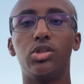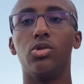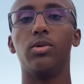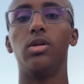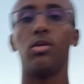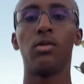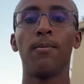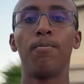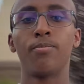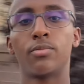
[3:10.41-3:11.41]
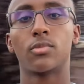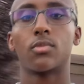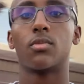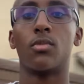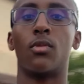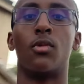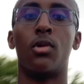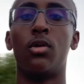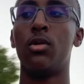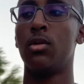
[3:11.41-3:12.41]
doing it.
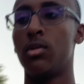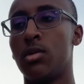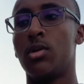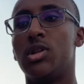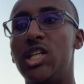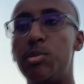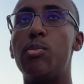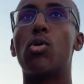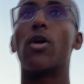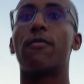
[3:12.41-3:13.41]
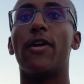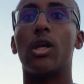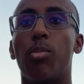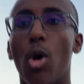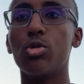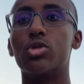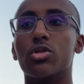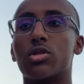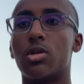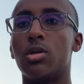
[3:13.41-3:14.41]
These people are fake posers.